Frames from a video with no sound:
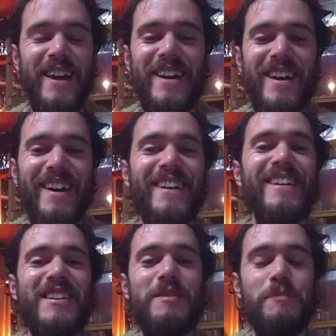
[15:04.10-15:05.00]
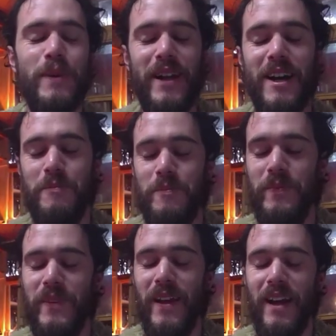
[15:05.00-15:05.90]
yeah but, um,
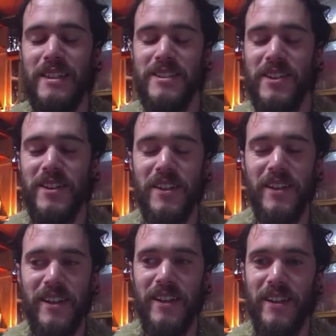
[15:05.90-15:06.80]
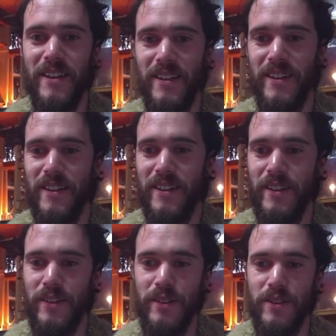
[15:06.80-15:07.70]
i apologize I yeah yeah
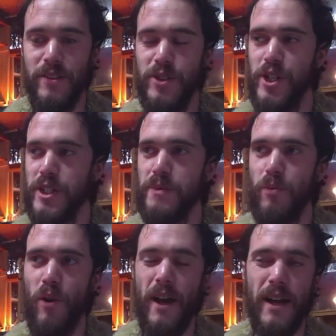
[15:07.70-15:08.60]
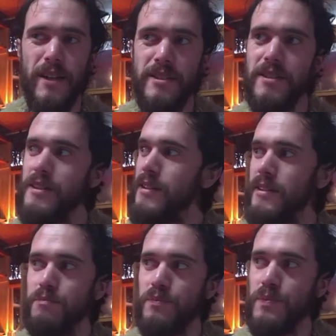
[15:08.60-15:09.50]
just prior
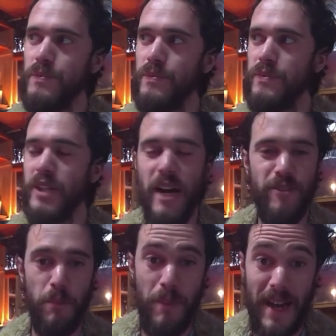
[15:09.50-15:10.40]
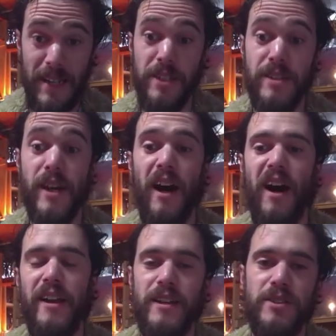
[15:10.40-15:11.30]
to diving back into
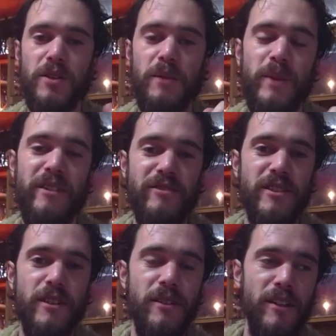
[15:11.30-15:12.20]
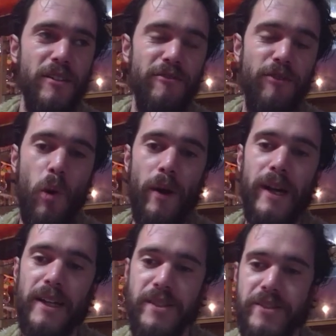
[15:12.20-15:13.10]
art i took a bit of a
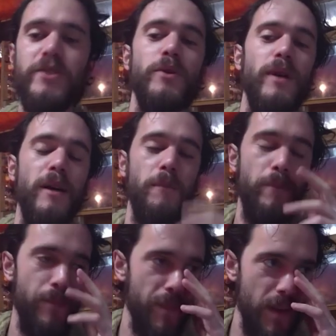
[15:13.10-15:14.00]
foray into um